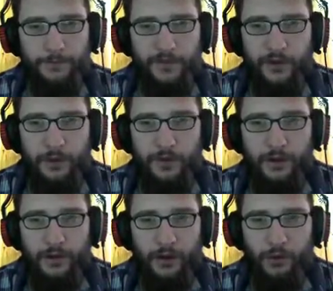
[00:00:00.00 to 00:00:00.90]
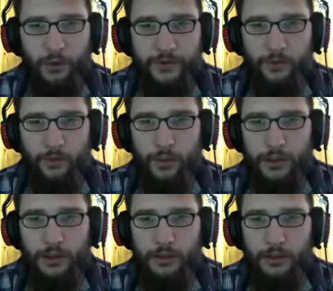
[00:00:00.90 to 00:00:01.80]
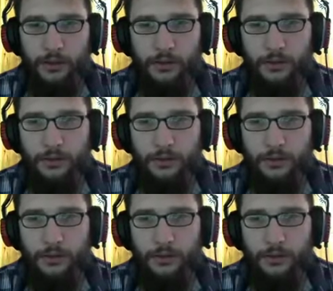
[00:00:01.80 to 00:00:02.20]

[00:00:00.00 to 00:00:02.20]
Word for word: there's another quest waiting